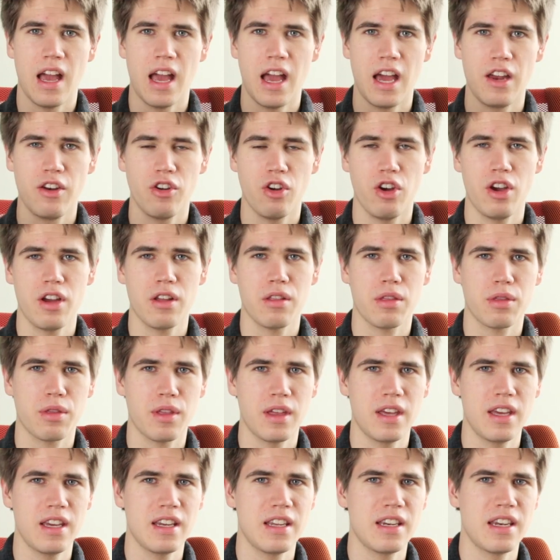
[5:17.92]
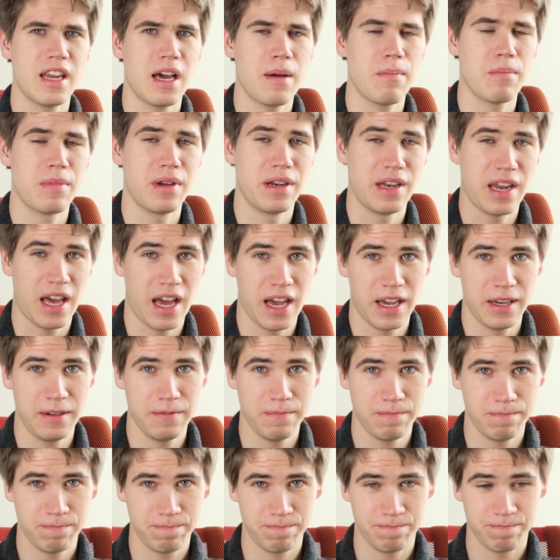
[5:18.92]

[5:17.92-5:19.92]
Annoying thing number 9.